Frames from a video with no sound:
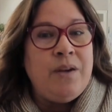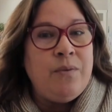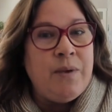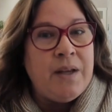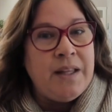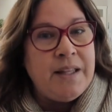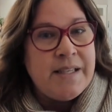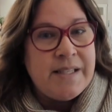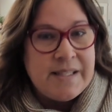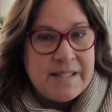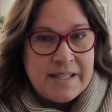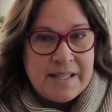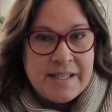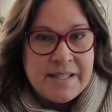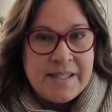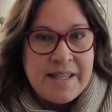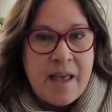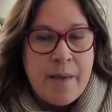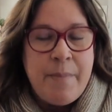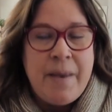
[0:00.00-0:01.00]
really
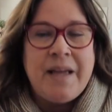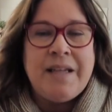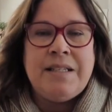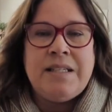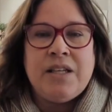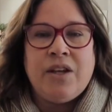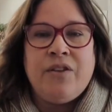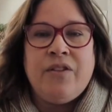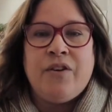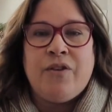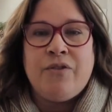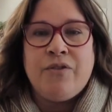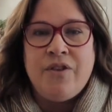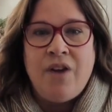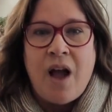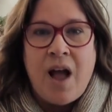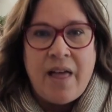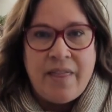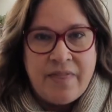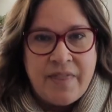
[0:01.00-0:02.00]
sees them until they're
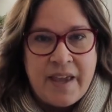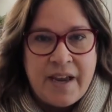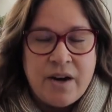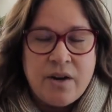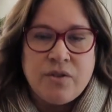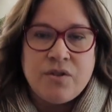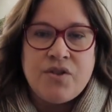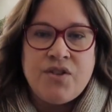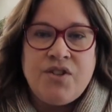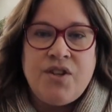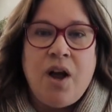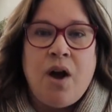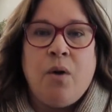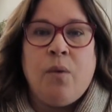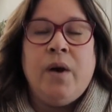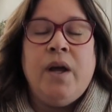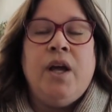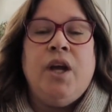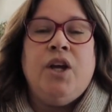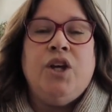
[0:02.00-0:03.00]
not there. So
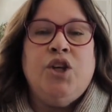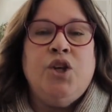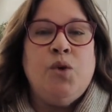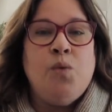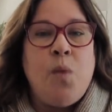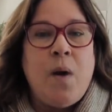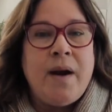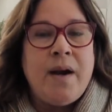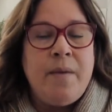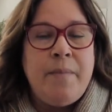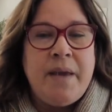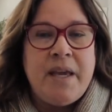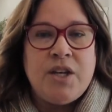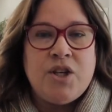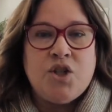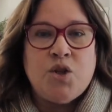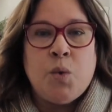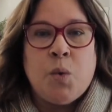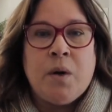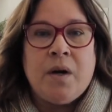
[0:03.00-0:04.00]
you want to make
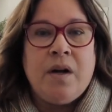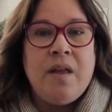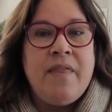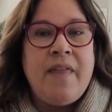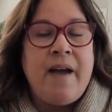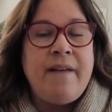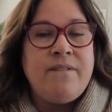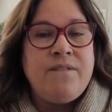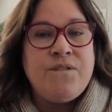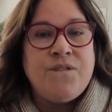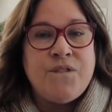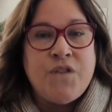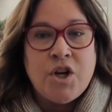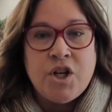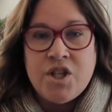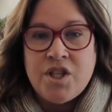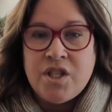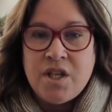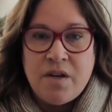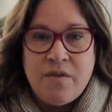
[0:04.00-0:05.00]
sure that
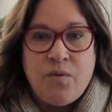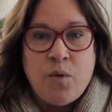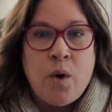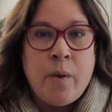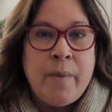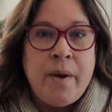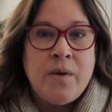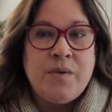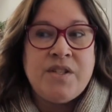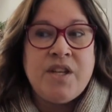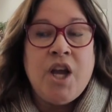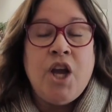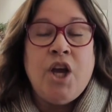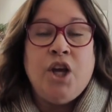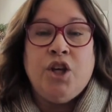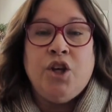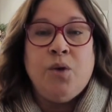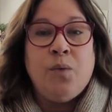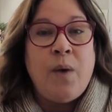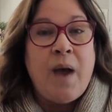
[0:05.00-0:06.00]
first and foremost,
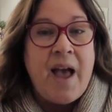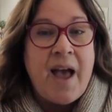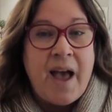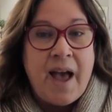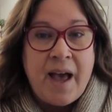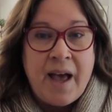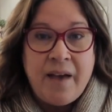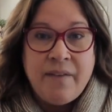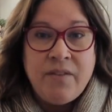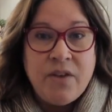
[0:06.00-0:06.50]
you have